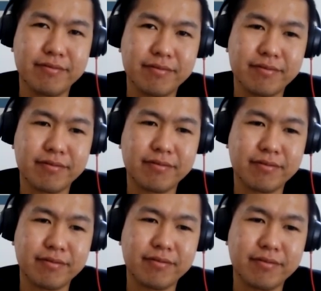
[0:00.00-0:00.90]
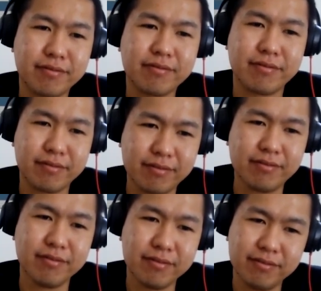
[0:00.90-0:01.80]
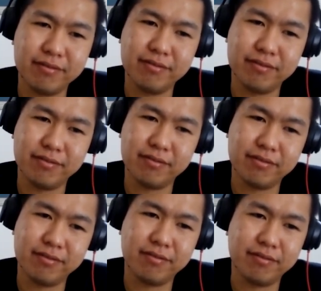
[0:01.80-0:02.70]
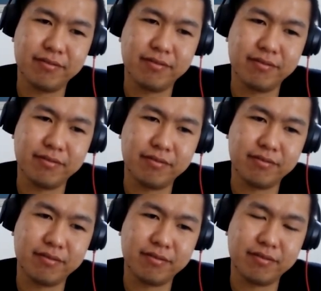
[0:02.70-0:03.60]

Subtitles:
No words are spoken by the person on screen.